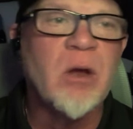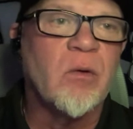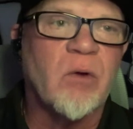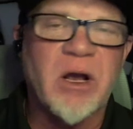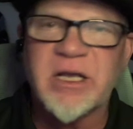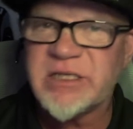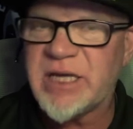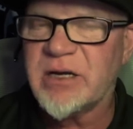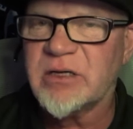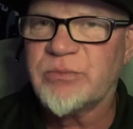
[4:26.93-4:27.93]
Rocket
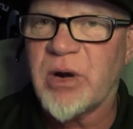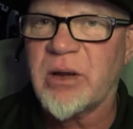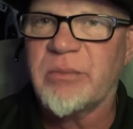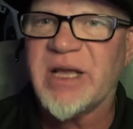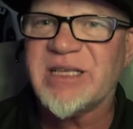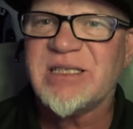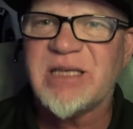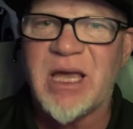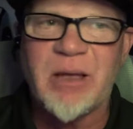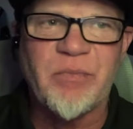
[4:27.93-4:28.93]
Sanders brought up that
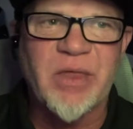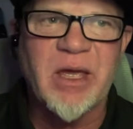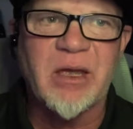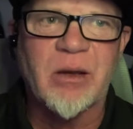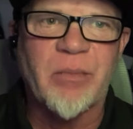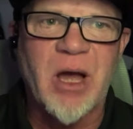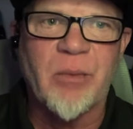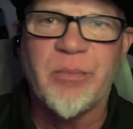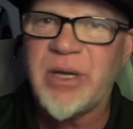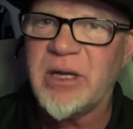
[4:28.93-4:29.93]
same thing
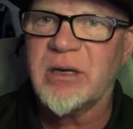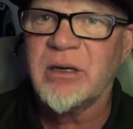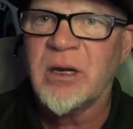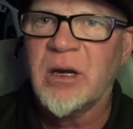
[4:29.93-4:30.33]
about being